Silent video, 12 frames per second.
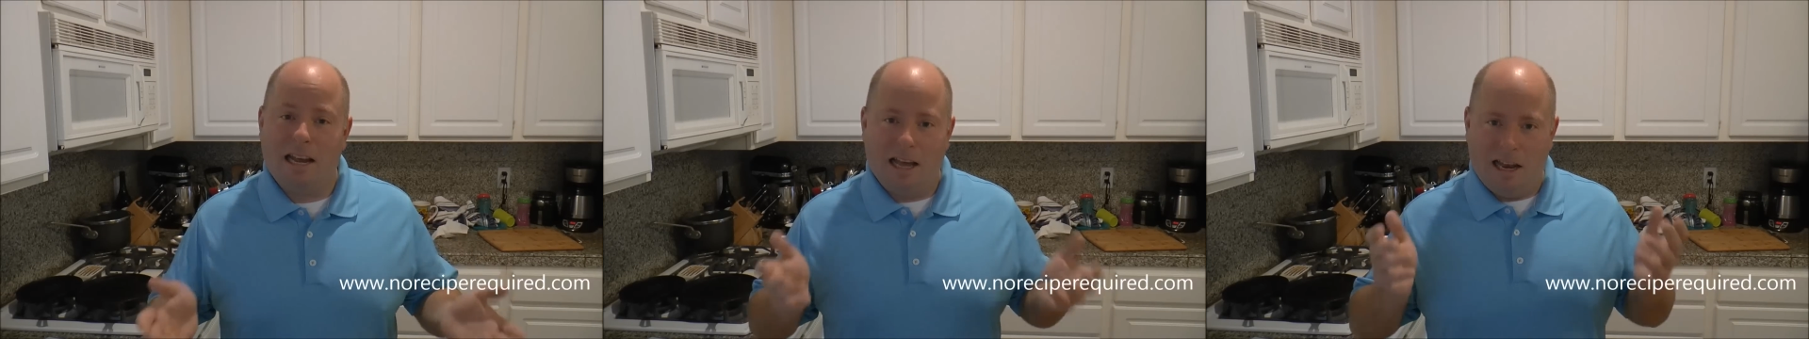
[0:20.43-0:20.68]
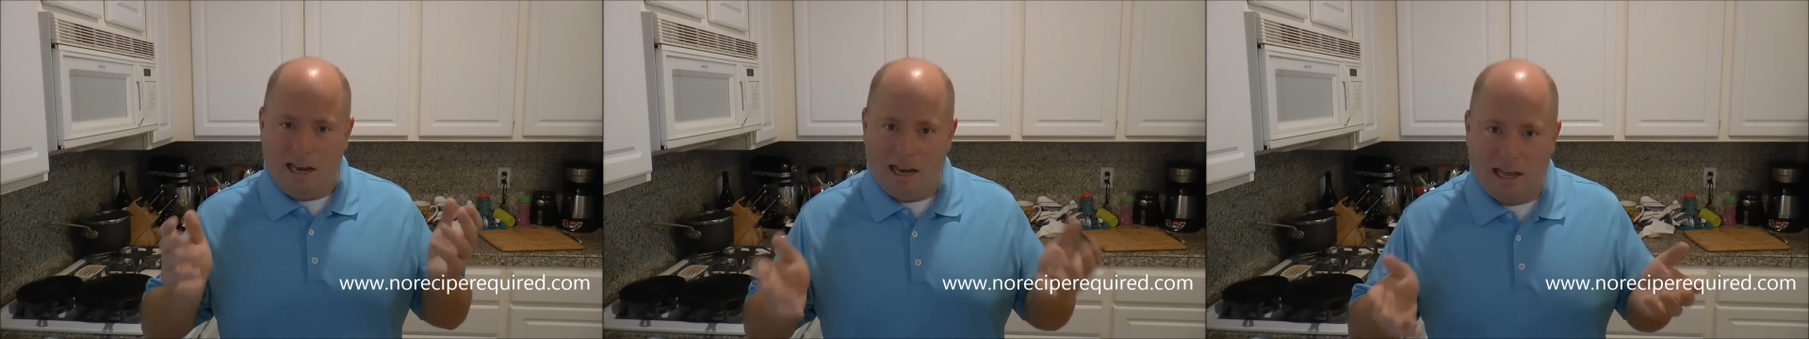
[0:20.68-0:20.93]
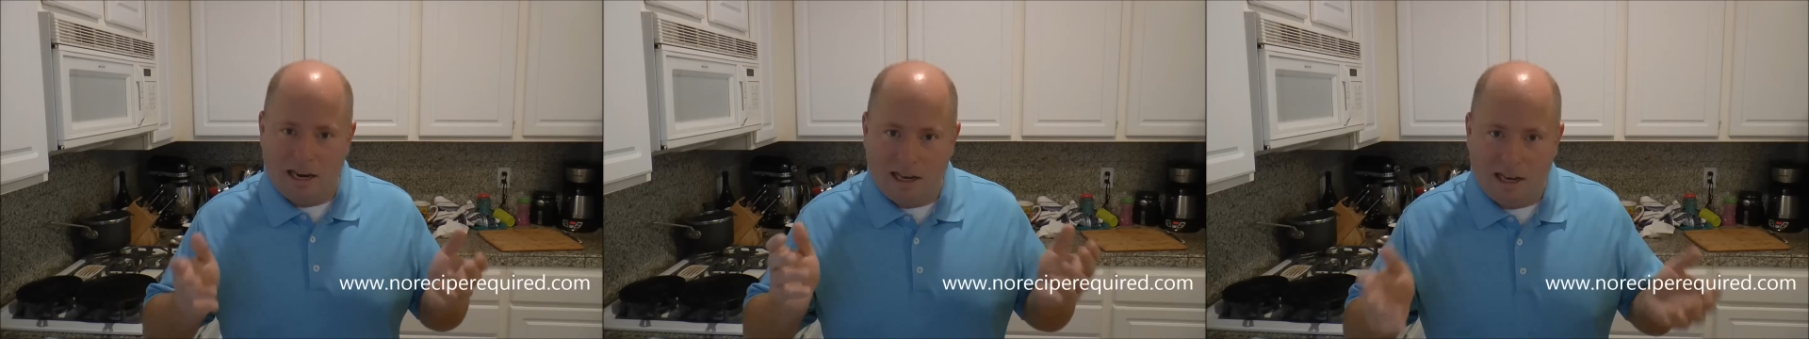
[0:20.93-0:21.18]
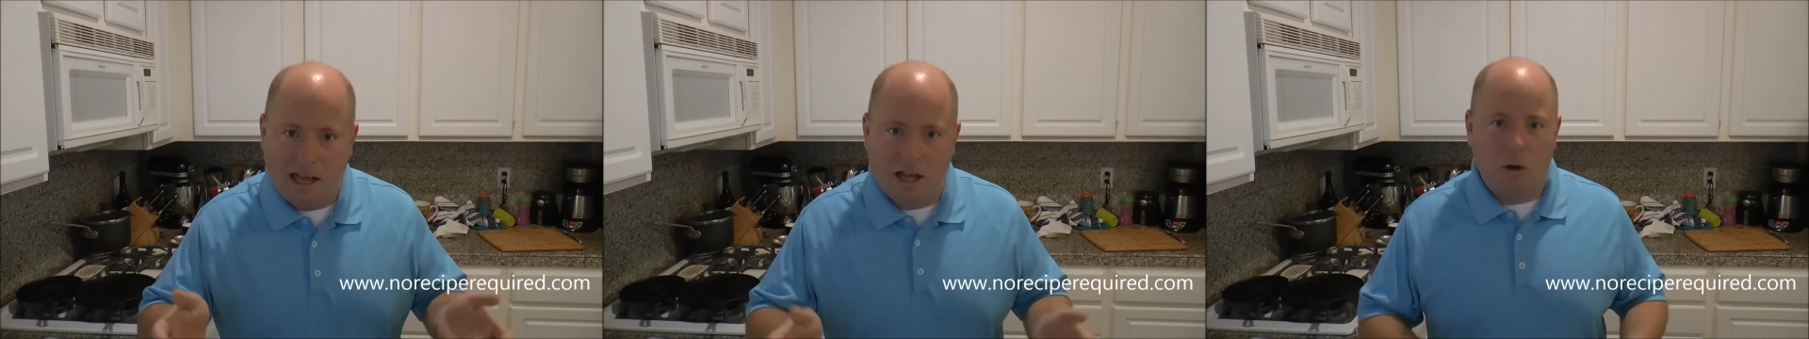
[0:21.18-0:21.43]
a lot, a
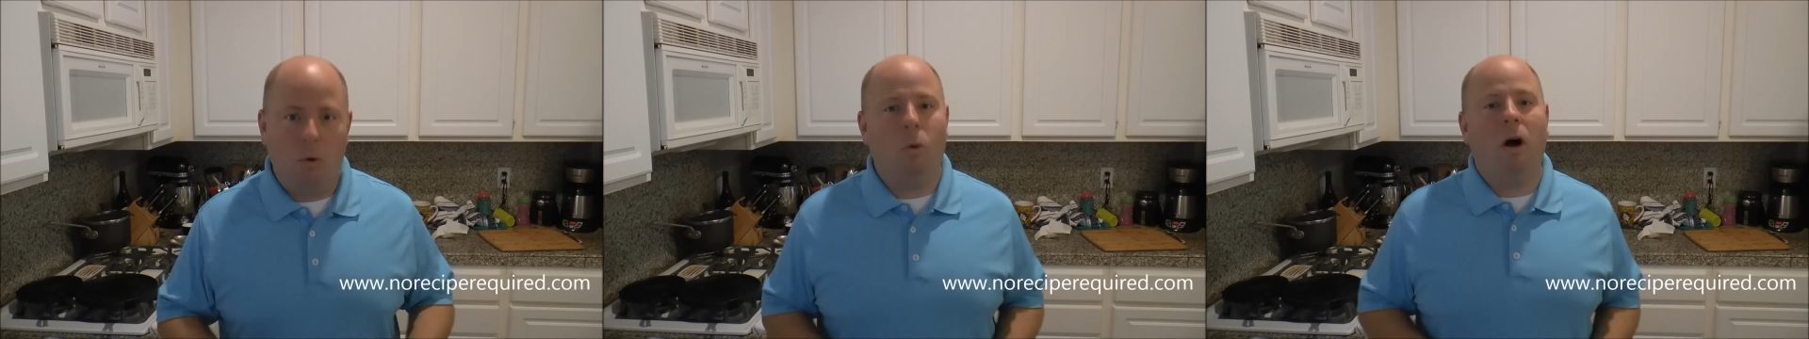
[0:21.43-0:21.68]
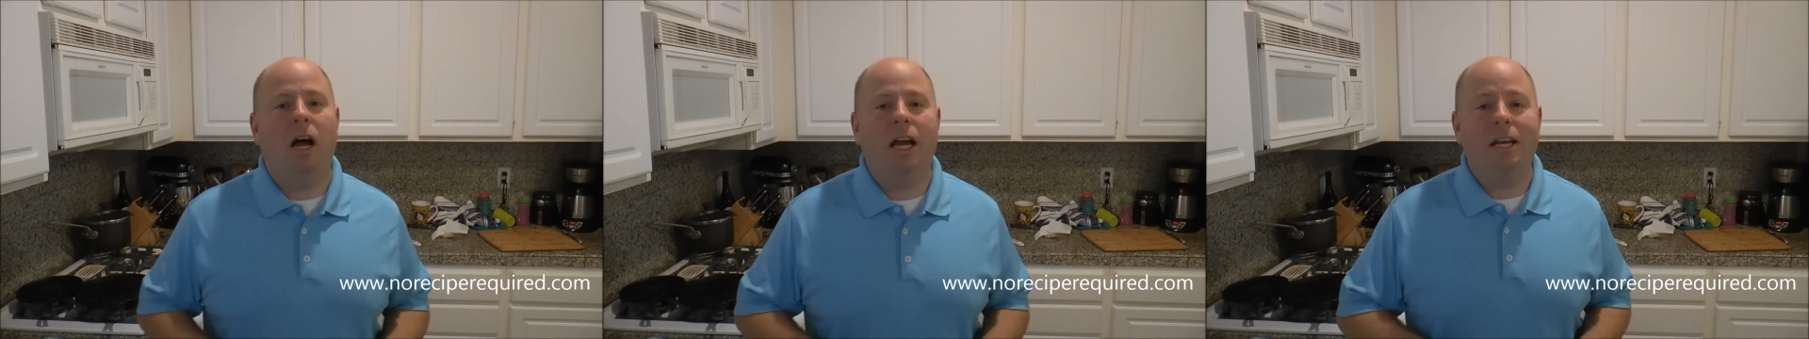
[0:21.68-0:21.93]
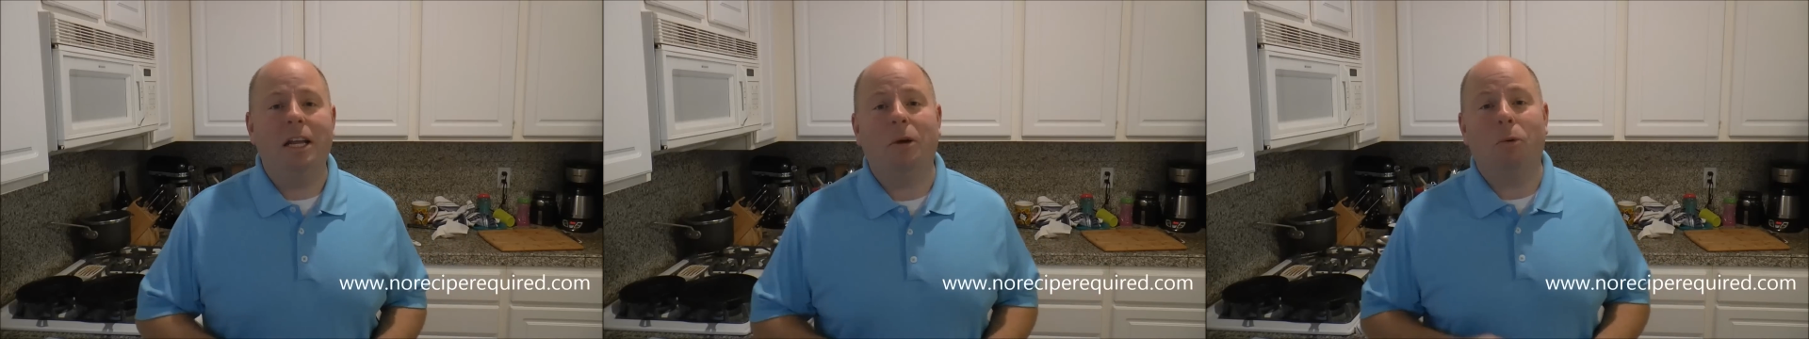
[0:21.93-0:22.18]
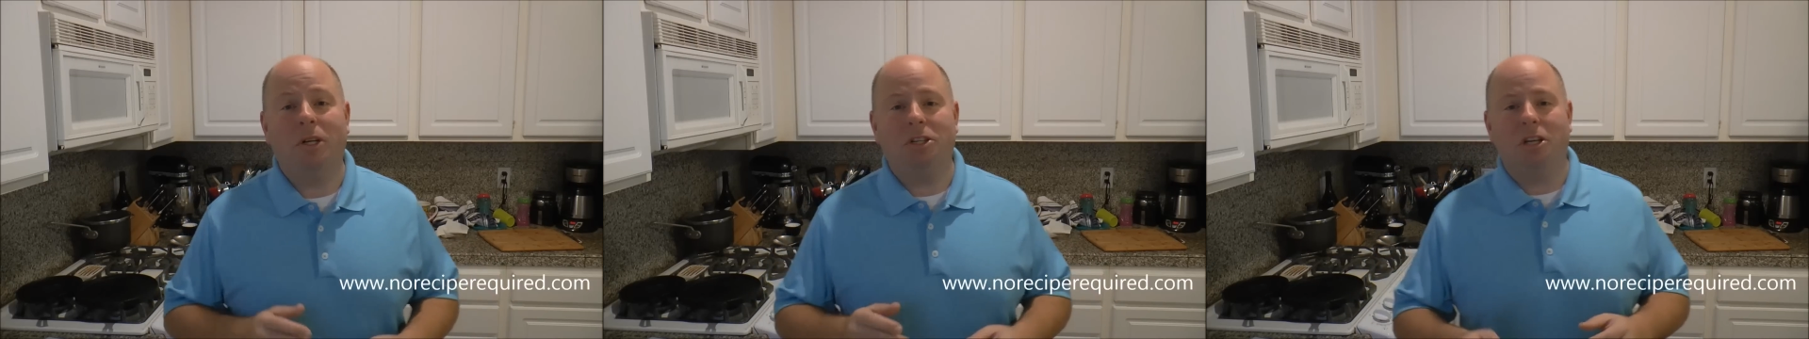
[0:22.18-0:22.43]
lot of wine,
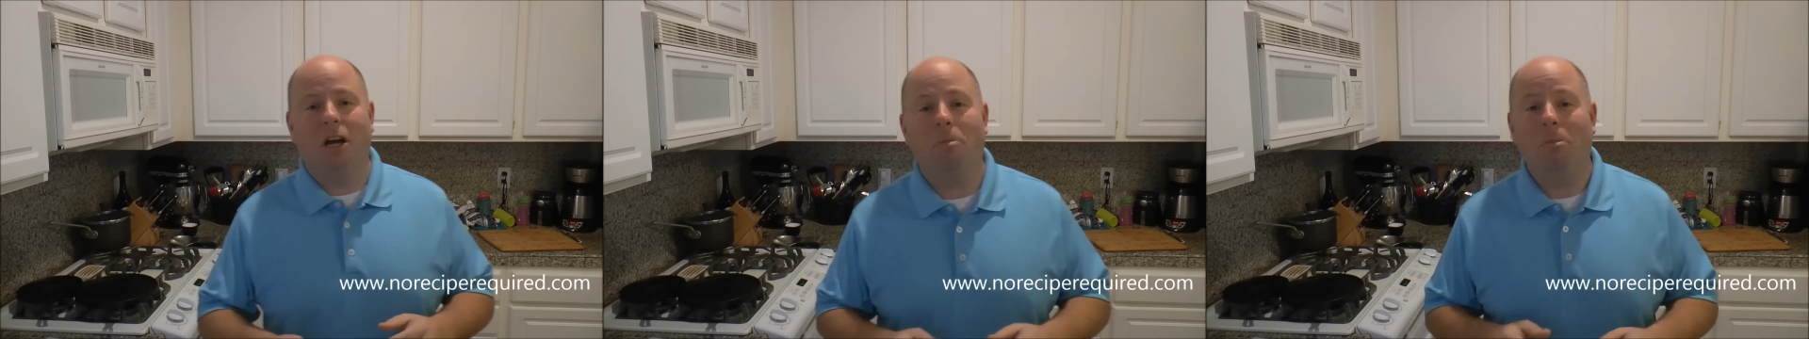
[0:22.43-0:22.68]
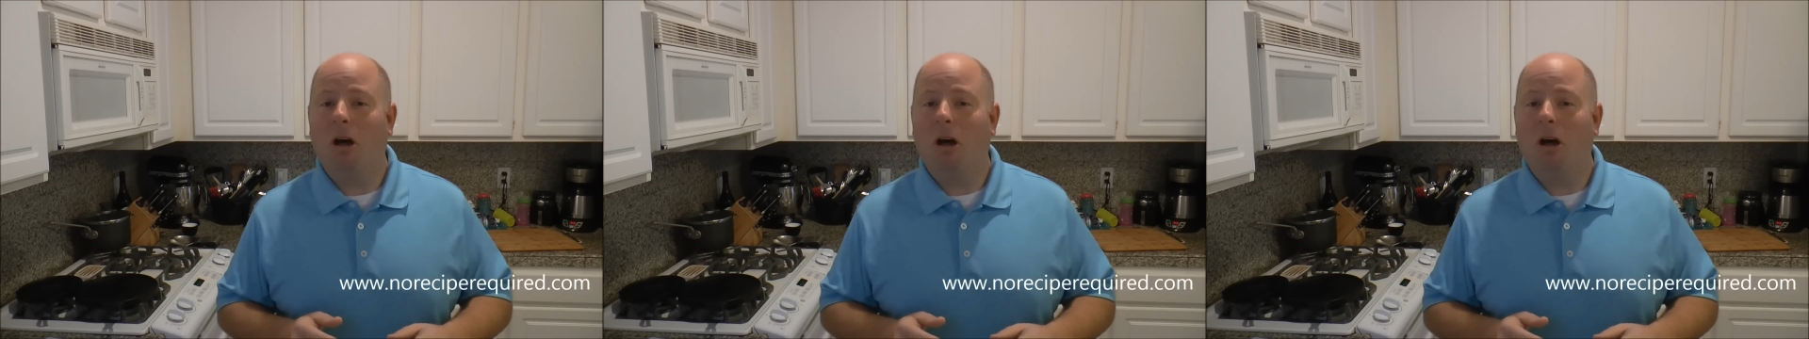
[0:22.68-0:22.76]
which um,